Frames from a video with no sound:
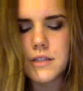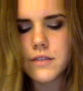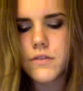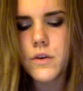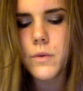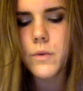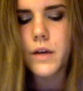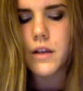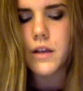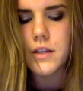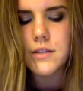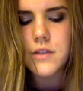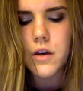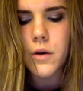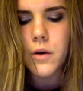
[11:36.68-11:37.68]
if you will
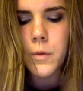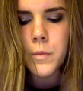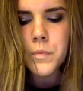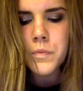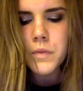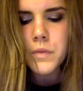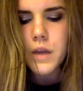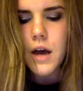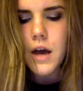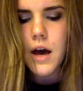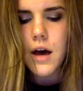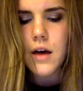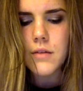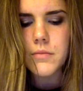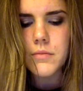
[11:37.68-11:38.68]
and so
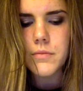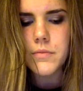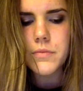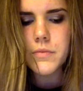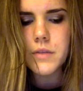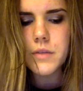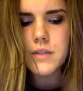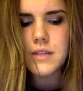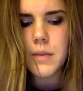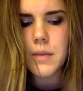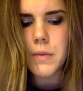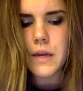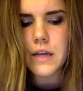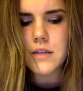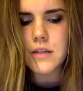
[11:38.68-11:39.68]
um
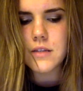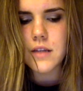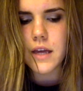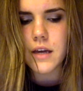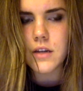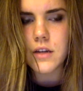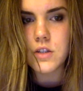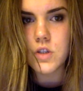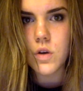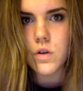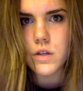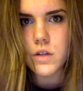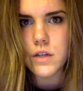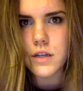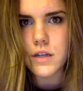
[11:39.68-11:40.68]
stepping into like
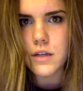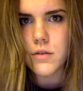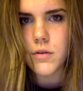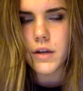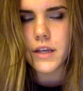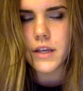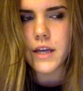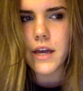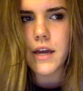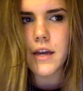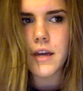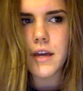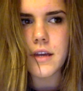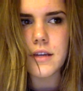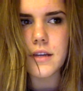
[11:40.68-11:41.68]
adulthood really
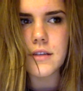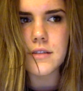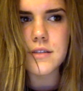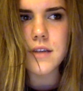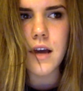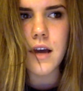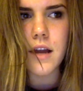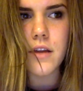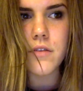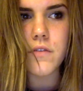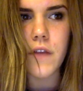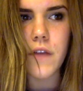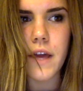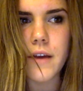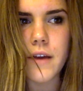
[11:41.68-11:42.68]
is kind of
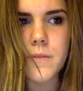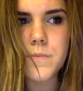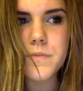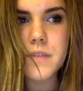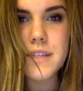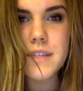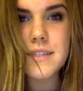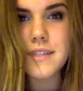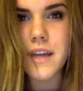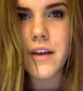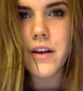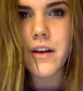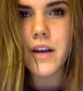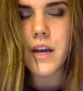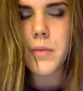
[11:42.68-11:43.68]
like
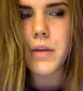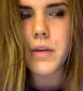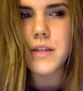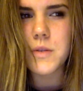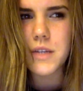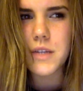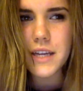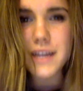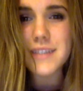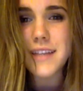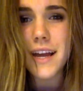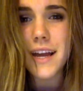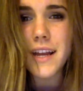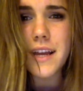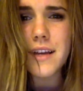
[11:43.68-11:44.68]
scary but it's really
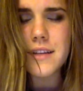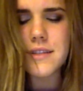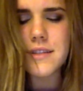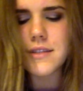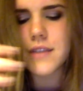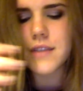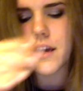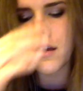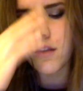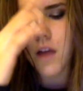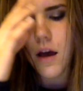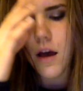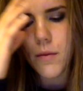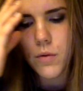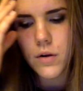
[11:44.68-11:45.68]
exciting because it's like a
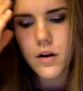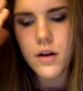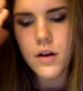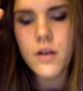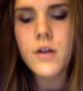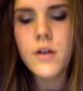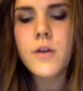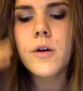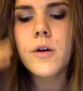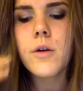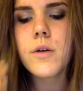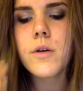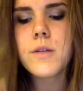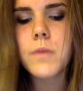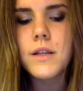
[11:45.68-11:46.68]
lot more
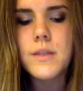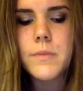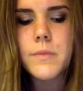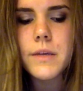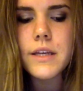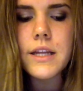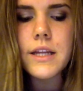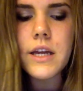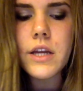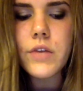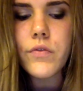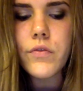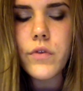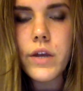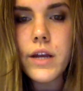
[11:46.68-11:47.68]
responsibility
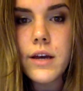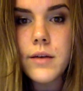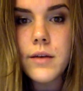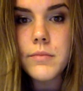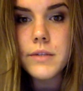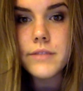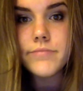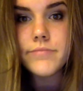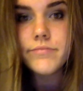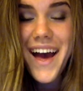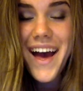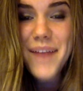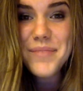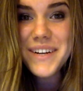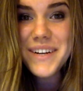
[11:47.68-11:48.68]
and freedom and
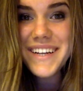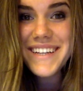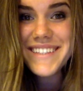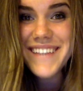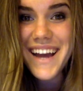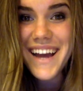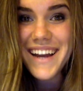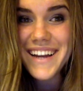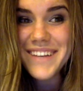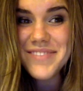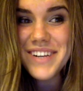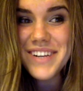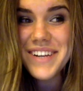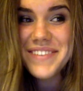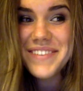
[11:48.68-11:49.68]
I'm pretty excited
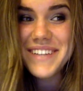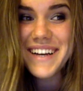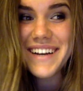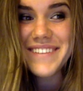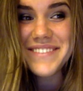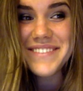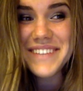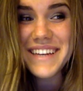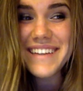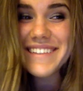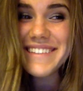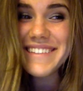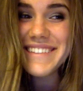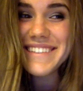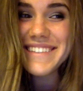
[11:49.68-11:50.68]
but I'm kind of like
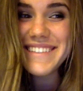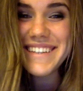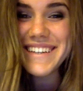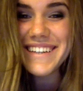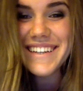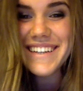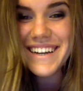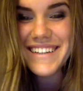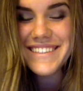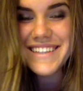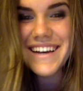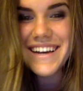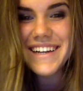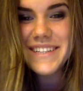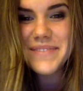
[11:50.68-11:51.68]
oh like it kind of
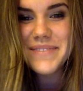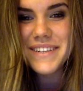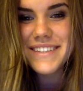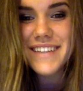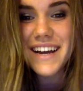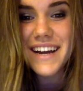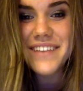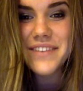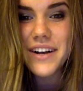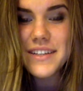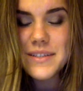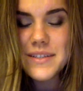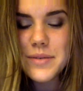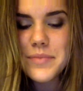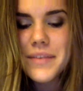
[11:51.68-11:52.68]
sucks but it's kind of
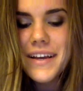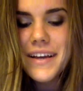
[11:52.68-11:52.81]
awesome